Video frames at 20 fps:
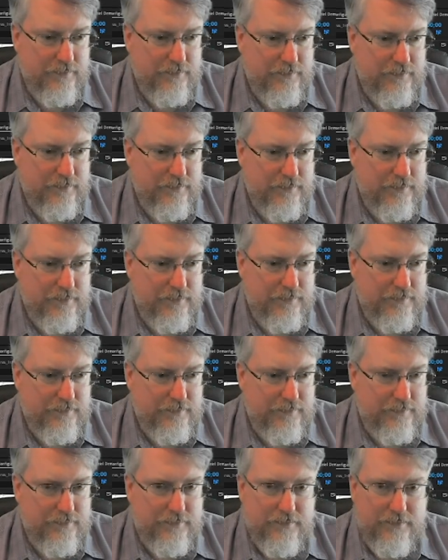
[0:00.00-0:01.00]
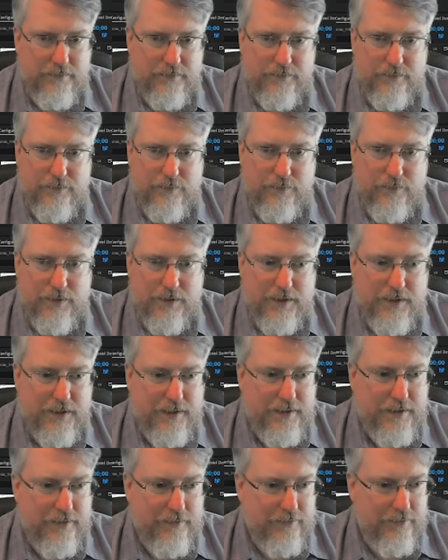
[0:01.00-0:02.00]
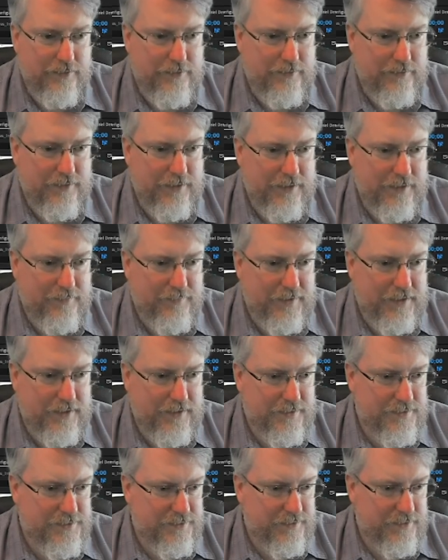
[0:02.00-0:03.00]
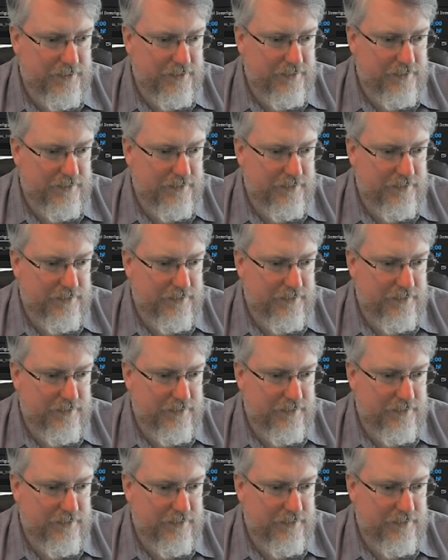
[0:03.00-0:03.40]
All right. Why aren't you letting me insert it?